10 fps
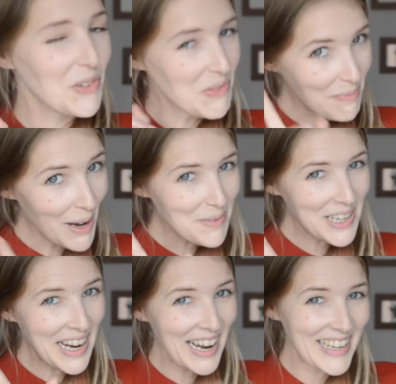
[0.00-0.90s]
Remember,
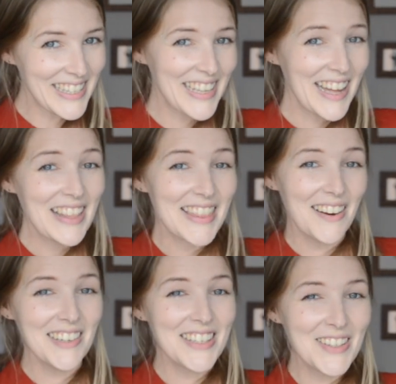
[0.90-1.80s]
guys,
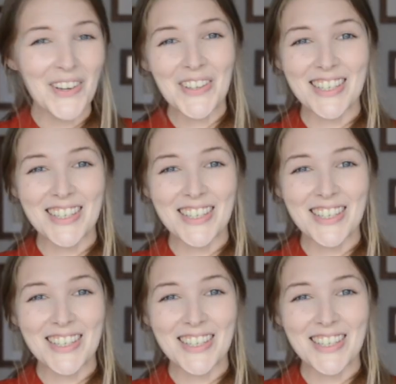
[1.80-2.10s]
there is no